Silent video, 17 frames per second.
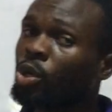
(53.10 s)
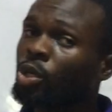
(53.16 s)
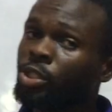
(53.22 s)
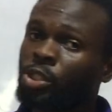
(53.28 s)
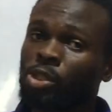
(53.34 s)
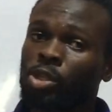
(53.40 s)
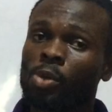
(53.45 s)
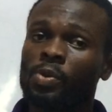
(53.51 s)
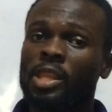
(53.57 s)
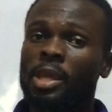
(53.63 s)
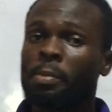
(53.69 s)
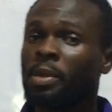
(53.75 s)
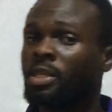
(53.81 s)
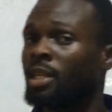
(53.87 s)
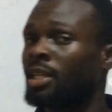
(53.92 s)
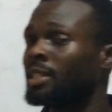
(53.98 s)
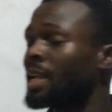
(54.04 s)
to continue with the
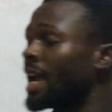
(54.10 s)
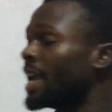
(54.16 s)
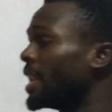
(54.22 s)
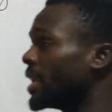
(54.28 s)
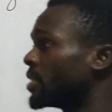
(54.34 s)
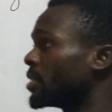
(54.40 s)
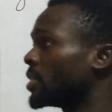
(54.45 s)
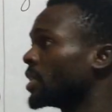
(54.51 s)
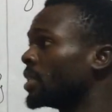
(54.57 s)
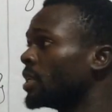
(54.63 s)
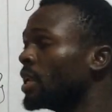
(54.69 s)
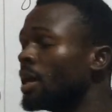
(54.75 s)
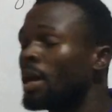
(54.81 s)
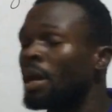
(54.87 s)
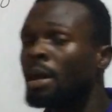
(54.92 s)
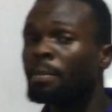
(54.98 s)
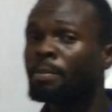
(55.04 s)
basic 9
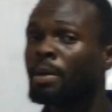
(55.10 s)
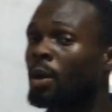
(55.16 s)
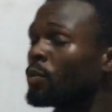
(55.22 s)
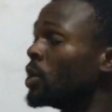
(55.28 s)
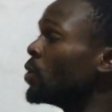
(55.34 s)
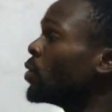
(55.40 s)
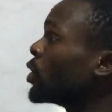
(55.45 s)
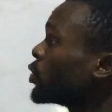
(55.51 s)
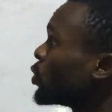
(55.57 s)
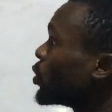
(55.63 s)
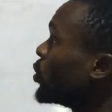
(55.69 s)
lesson, but we want